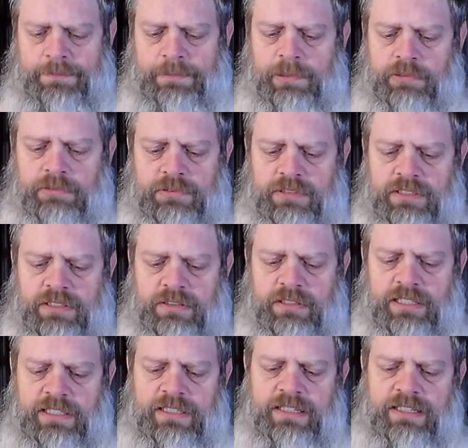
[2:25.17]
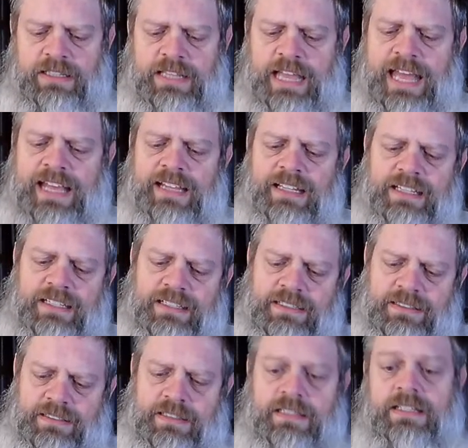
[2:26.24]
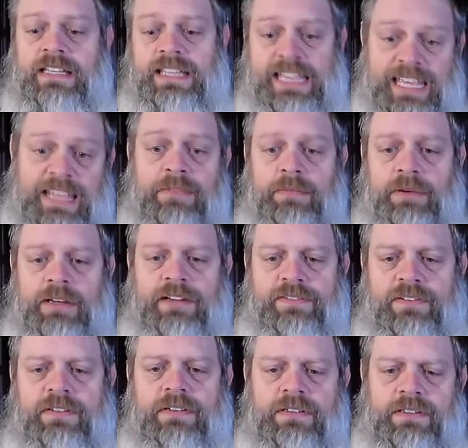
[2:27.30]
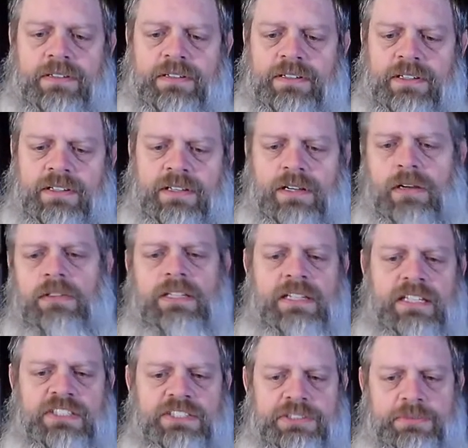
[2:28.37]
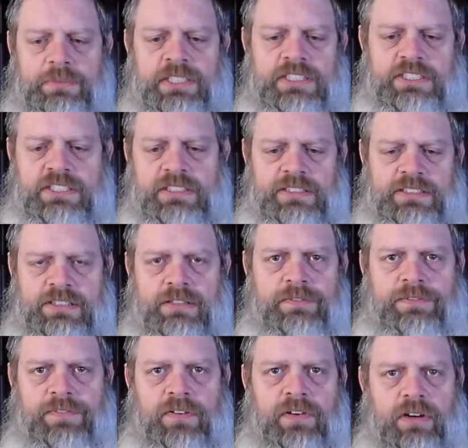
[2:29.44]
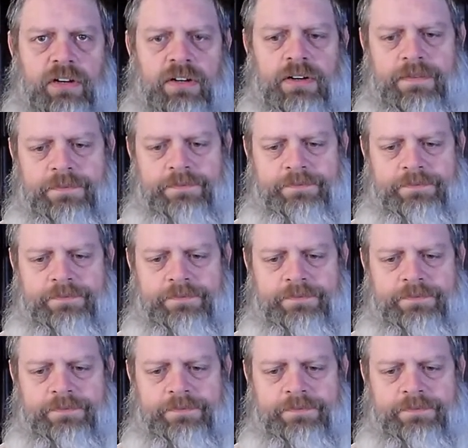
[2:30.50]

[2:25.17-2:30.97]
both you know the the Allen the key whatever only lets you reach so far